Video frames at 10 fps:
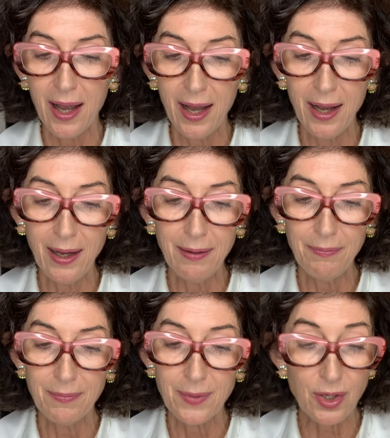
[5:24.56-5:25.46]

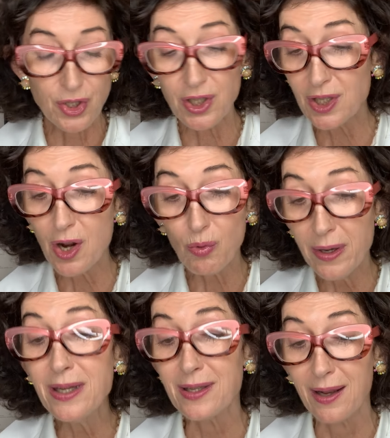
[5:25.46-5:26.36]
There's just no
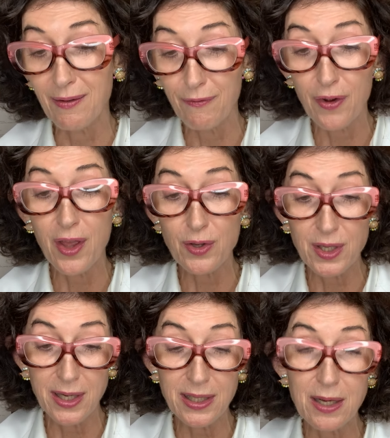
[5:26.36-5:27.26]
reason for those
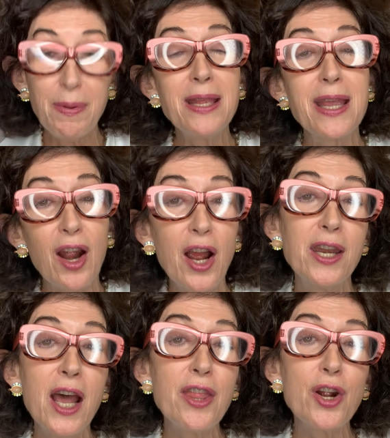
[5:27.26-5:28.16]
things to be there.
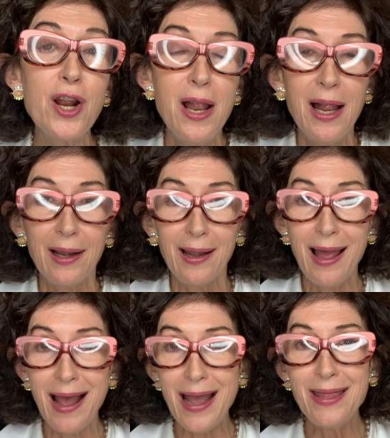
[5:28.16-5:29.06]
Another
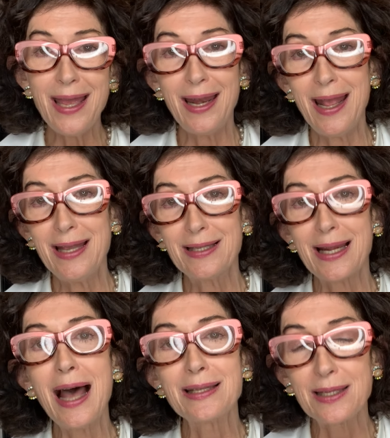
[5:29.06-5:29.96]
line that has
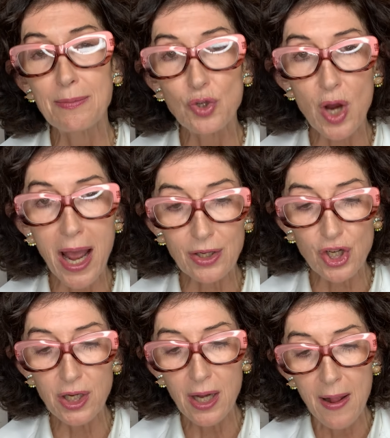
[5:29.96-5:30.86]
gotten some
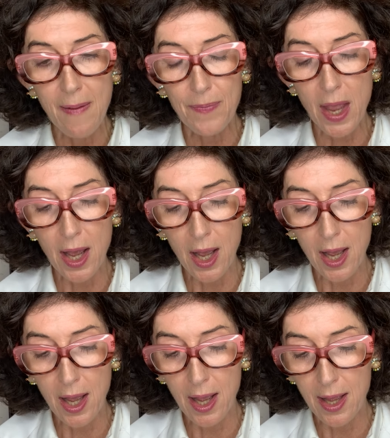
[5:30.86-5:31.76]
traction
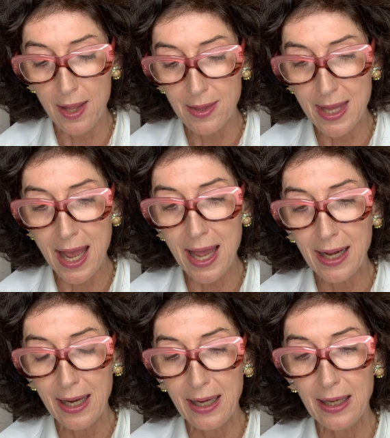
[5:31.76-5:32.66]

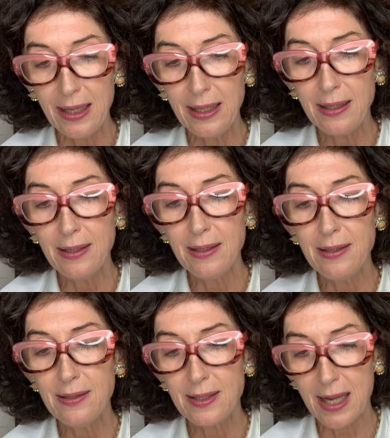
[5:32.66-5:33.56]
that
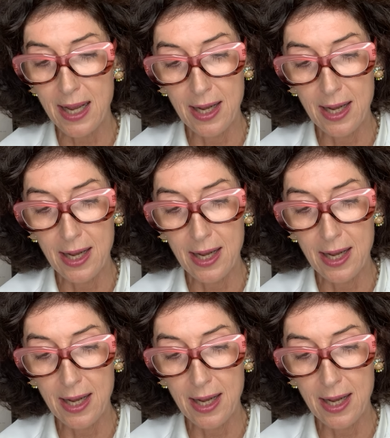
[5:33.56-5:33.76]
is